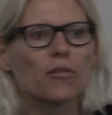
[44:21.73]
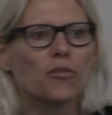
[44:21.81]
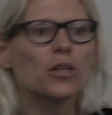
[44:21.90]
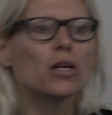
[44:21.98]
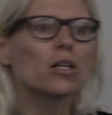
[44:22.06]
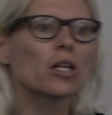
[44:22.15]

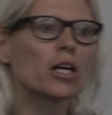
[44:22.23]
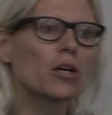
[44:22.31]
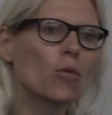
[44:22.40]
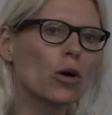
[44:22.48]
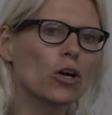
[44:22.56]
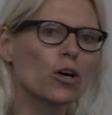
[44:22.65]

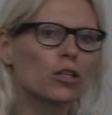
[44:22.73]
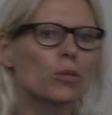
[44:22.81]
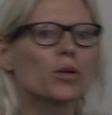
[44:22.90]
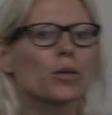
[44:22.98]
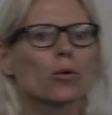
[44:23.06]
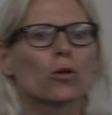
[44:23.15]
feeling what other
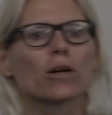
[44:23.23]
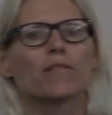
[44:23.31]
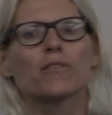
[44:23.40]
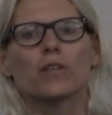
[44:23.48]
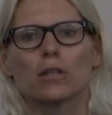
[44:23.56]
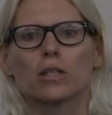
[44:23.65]
people are
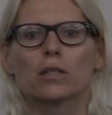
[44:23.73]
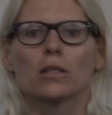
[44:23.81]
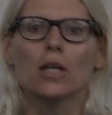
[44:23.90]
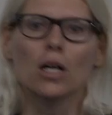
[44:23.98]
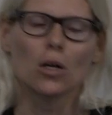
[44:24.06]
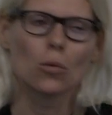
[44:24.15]
feeling,
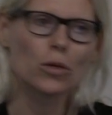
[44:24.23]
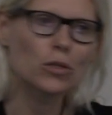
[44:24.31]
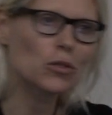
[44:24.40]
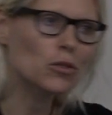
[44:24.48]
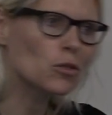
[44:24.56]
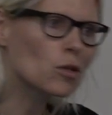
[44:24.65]

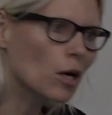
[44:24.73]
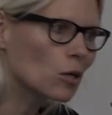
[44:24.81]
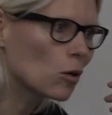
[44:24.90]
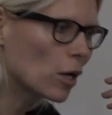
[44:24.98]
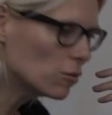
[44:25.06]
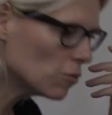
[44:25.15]
which is not
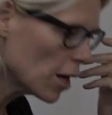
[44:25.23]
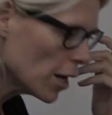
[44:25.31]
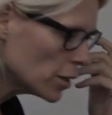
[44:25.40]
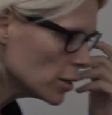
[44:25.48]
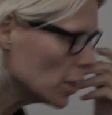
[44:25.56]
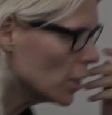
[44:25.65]
quite
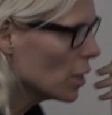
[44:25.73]
right.